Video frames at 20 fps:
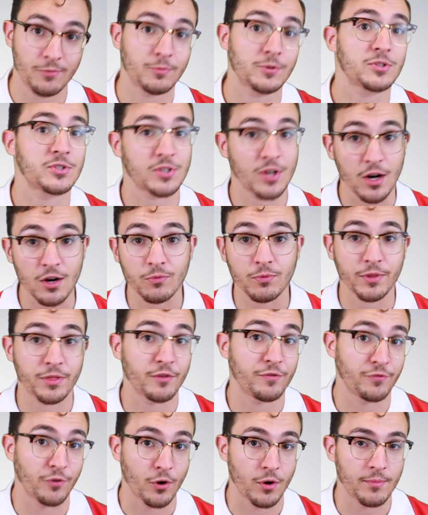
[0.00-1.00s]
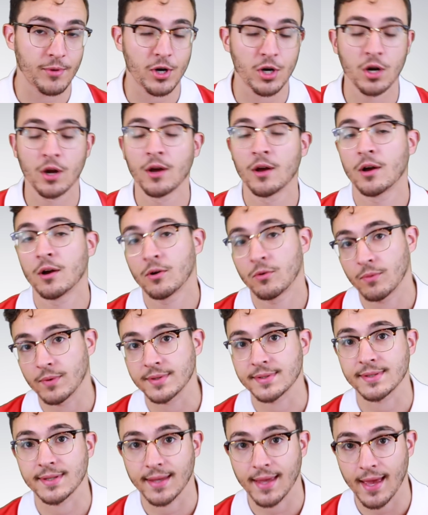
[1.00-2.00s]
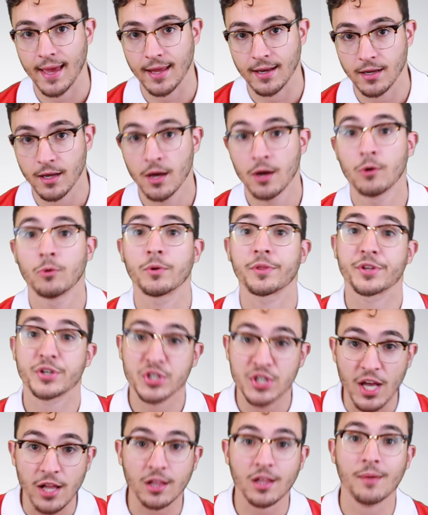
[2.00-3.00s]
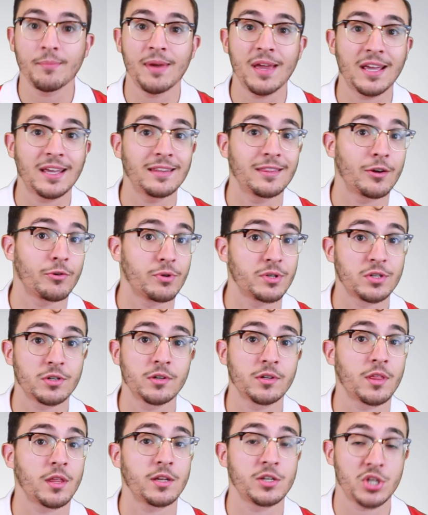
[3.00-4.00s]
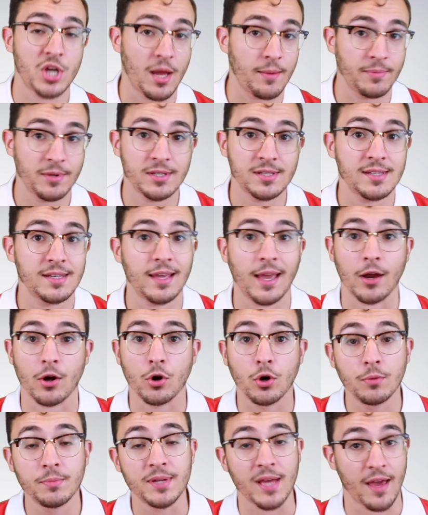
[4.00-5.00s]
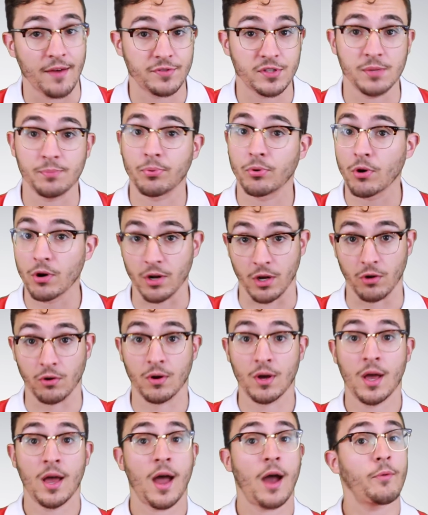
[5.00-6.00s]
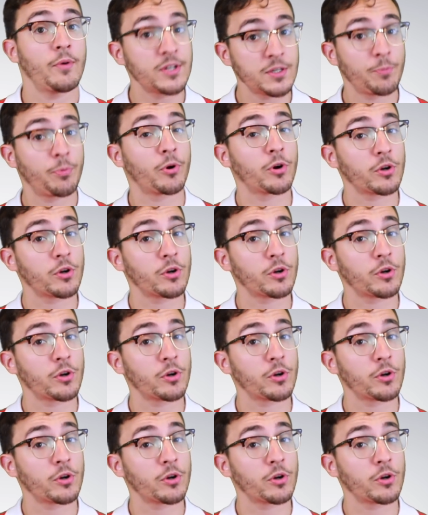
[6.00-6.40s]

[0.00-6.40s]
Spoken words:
And we'll start with the former, once again, with Schalke making their return to the Champions League at home to FC Porto. I went to